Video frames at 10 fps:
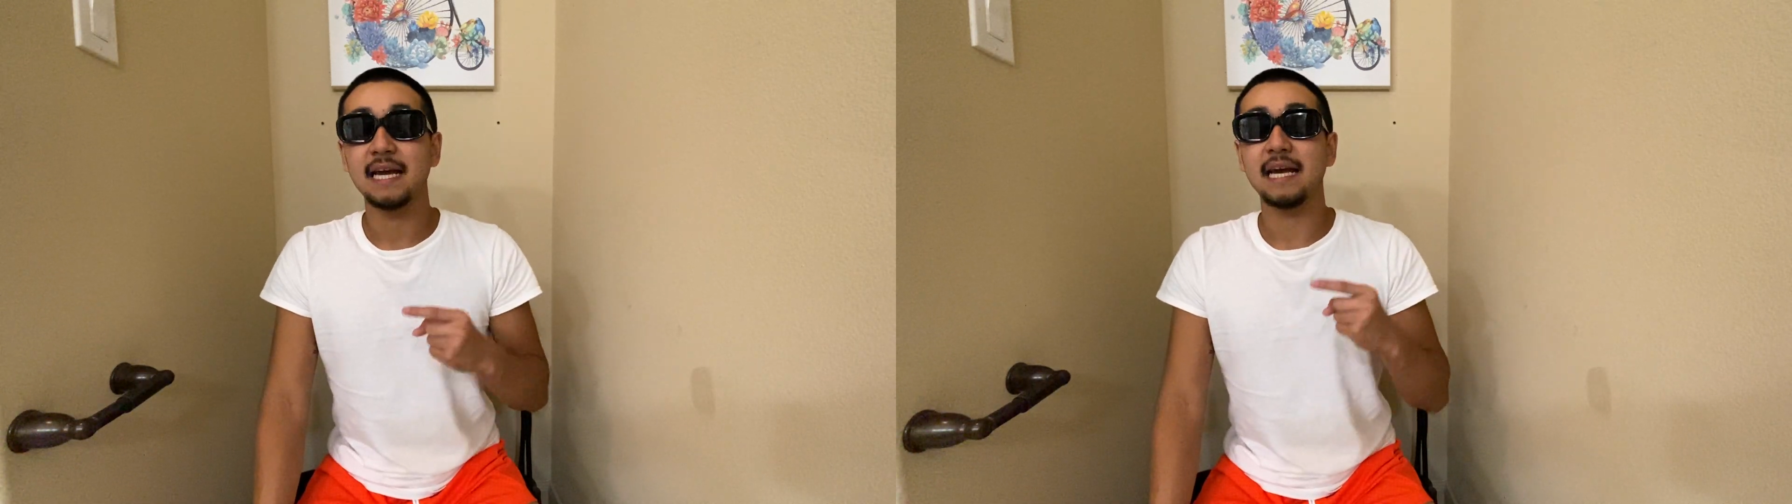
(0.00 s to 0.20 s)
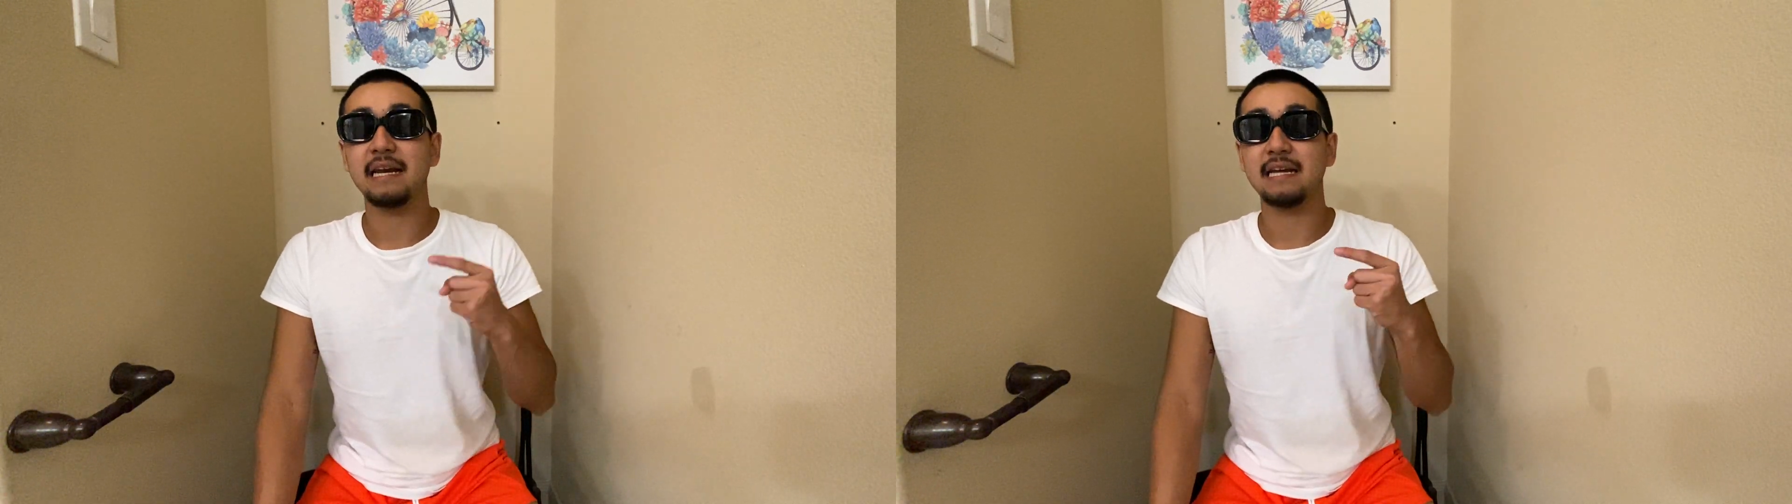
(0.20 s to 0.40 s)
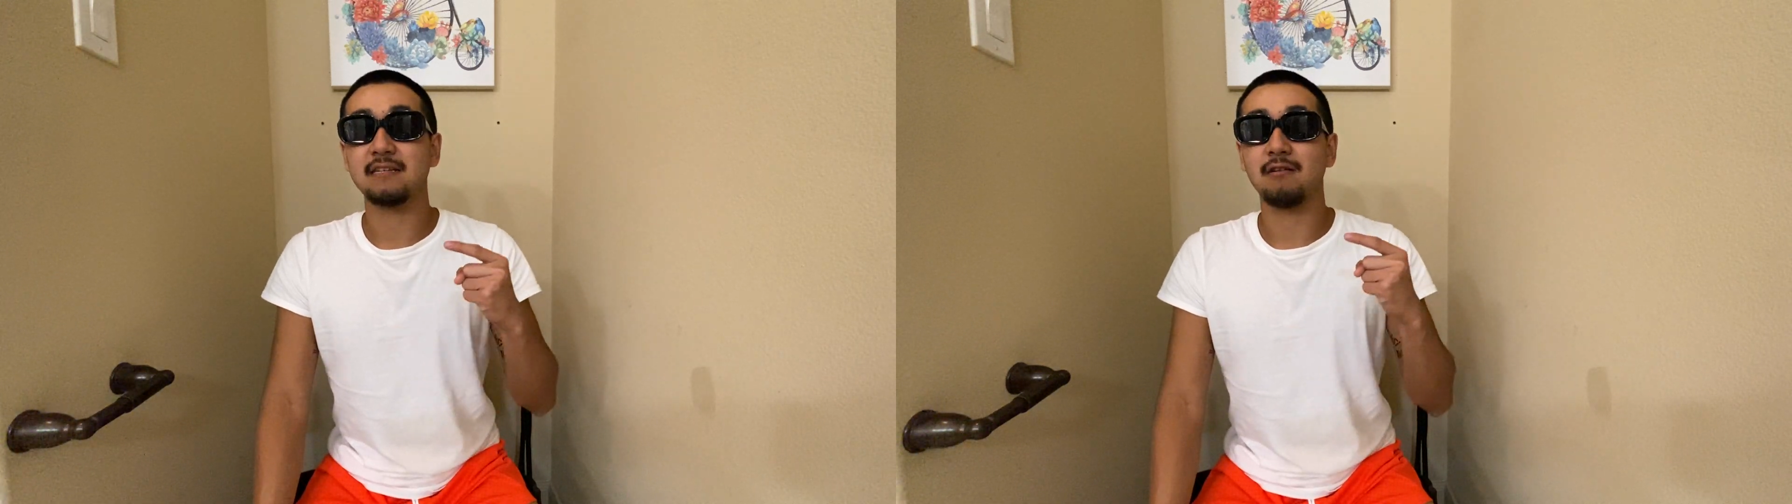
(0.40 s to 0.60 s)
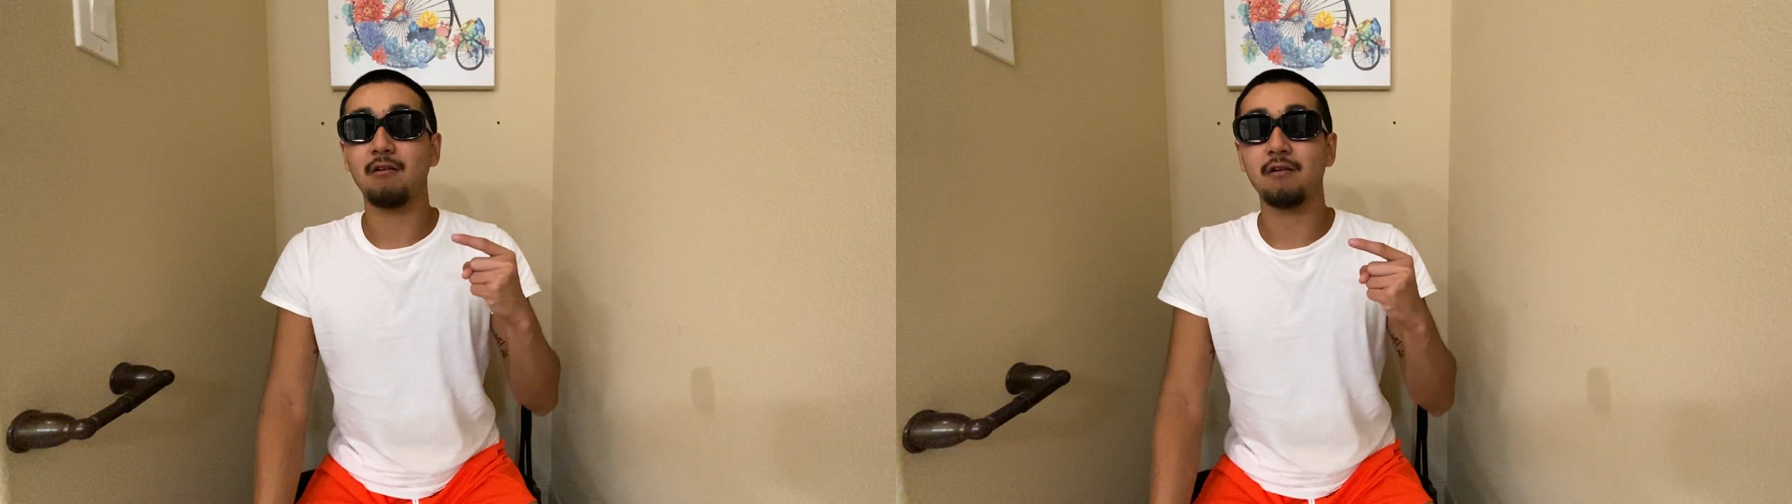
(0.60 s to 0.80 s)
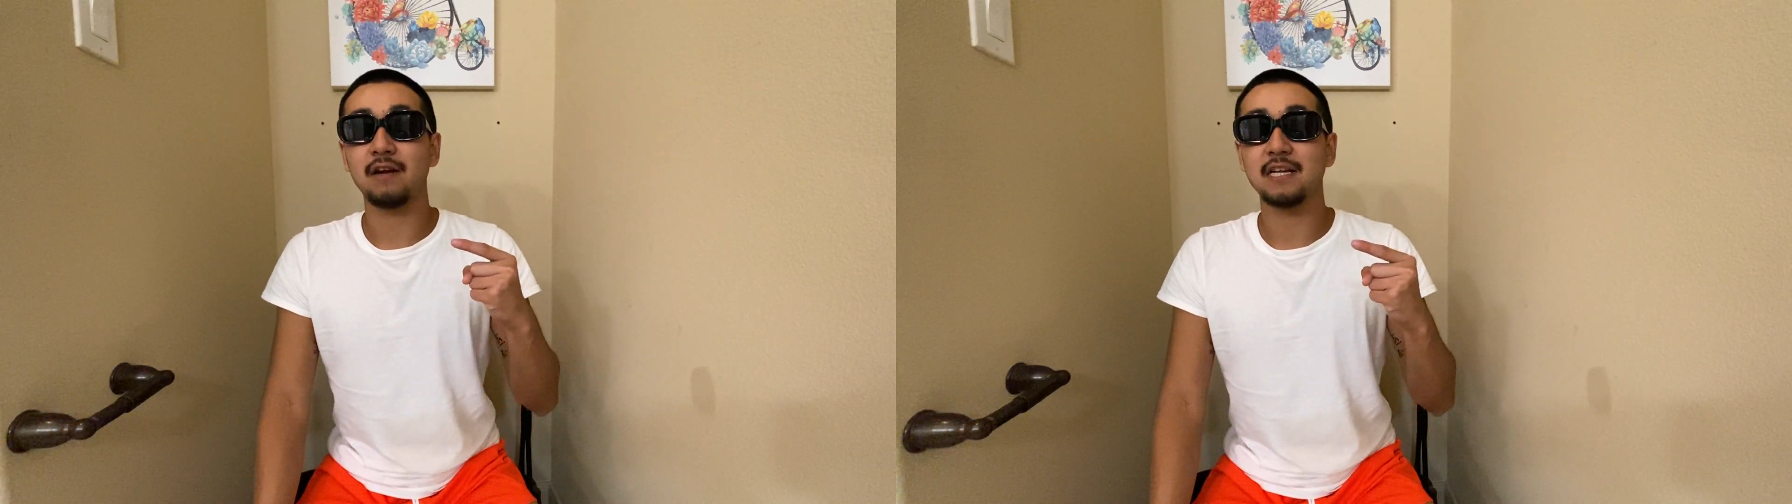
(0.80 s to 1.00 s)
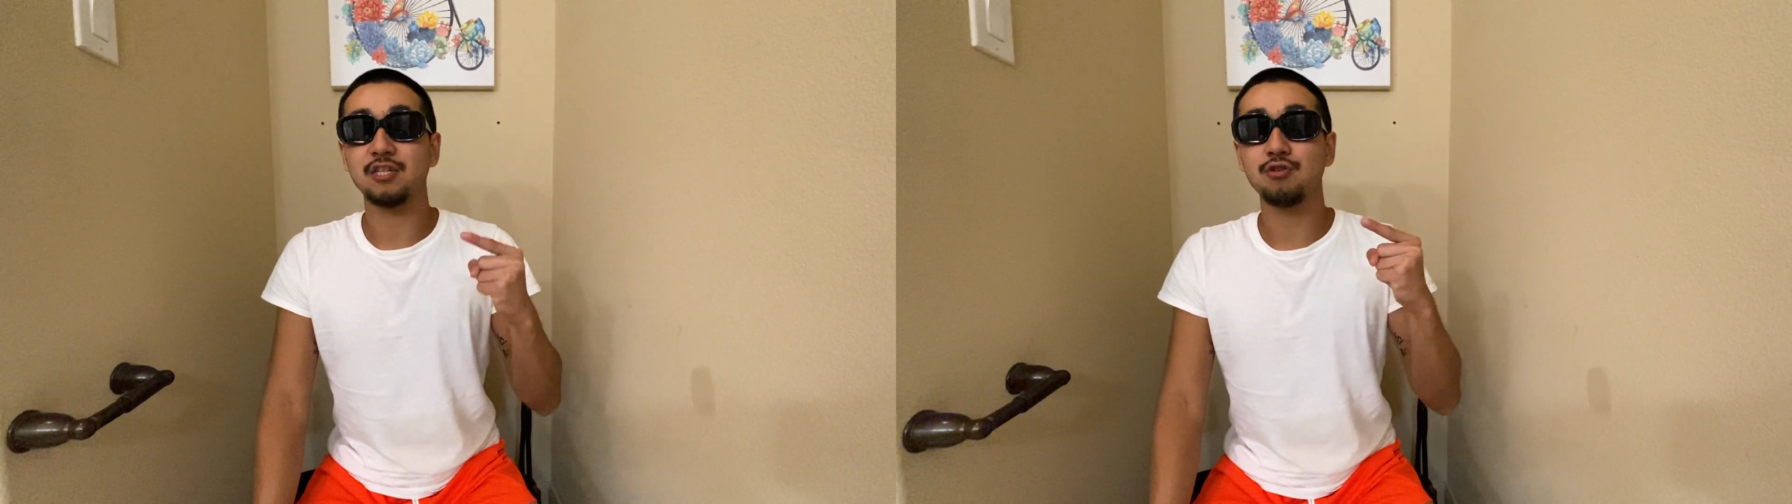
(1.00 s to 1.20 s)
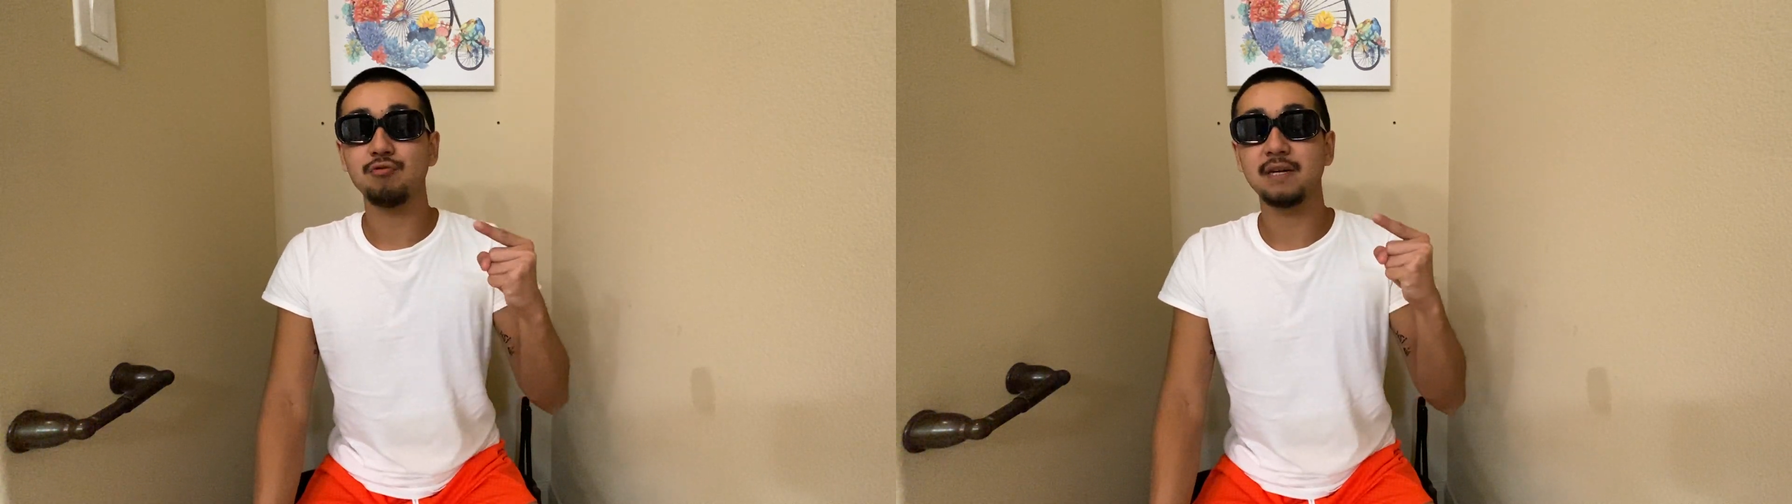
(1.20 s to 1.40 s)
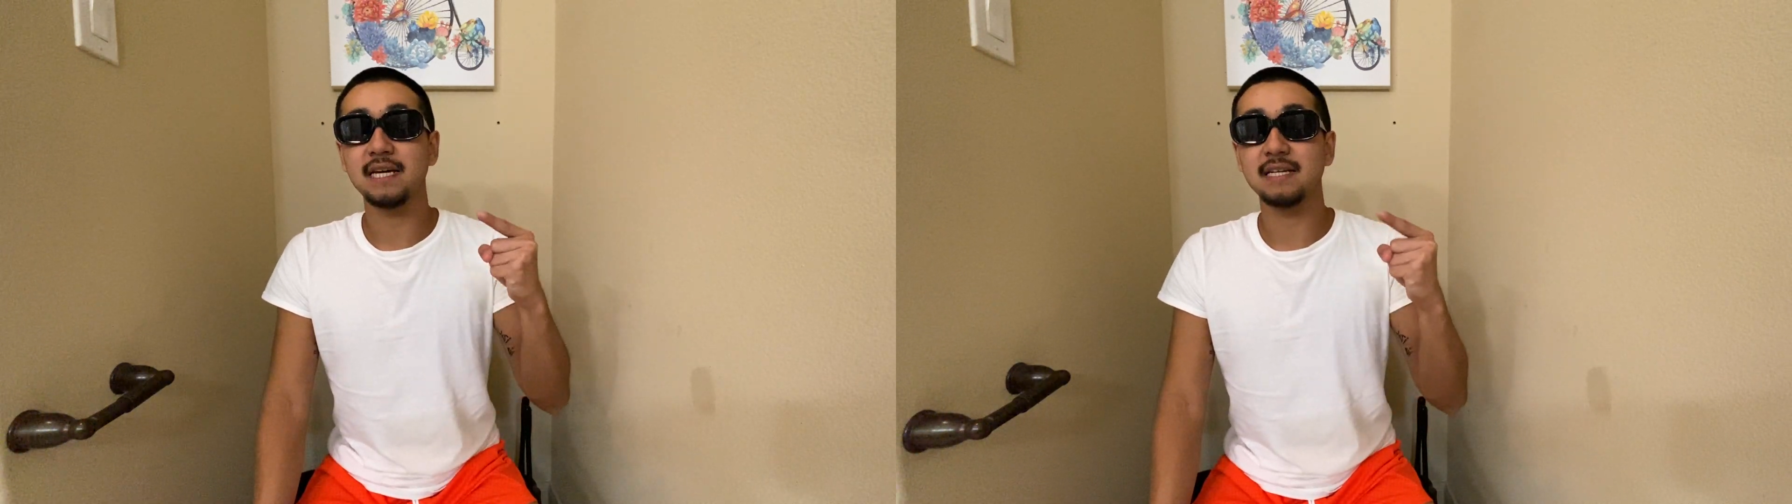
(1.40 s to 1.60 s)
and as long as
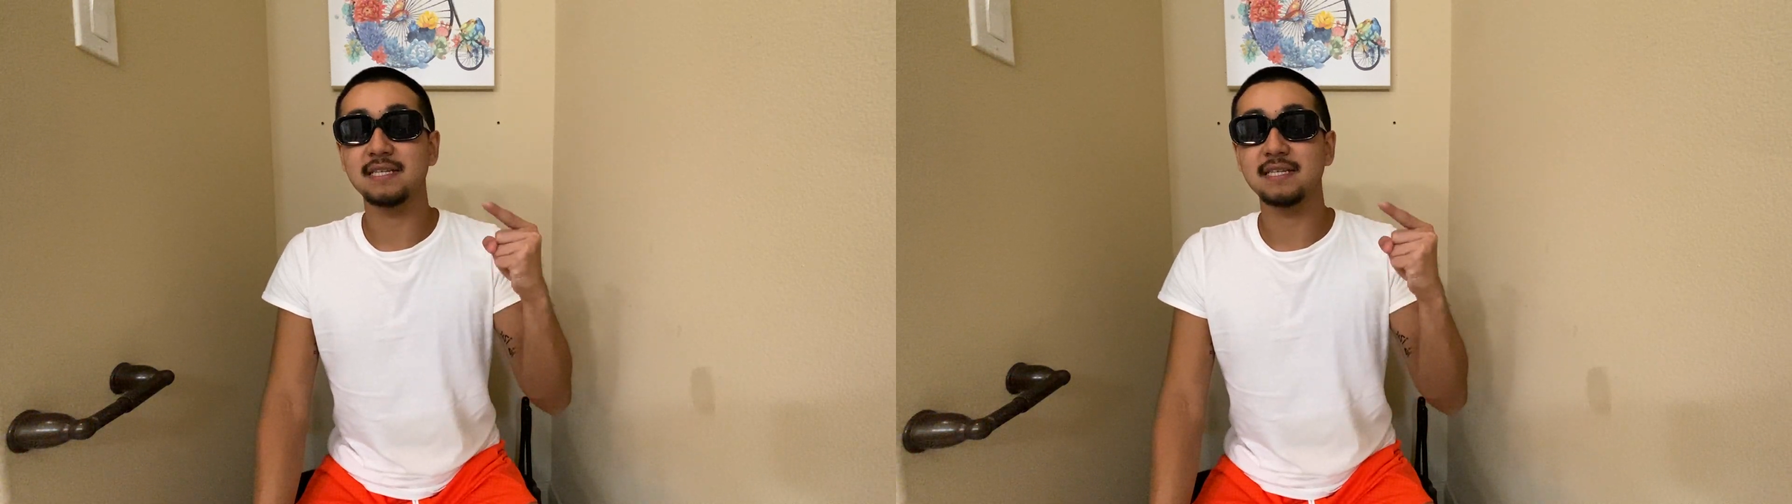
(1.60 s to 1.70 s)
you can